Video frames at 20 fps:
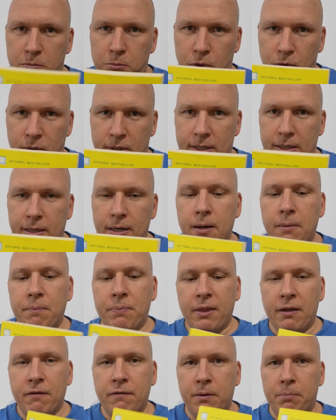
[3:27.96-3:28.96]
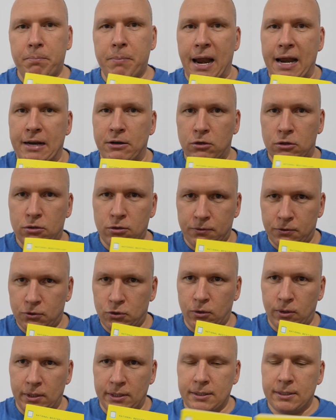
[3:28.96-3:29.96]
book, The Paradox of
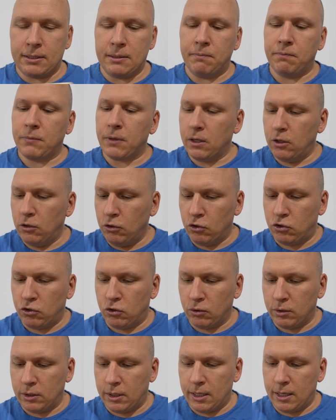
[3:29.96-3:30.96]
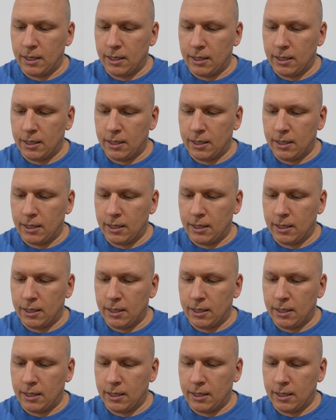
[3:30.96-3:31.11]
Choice. You should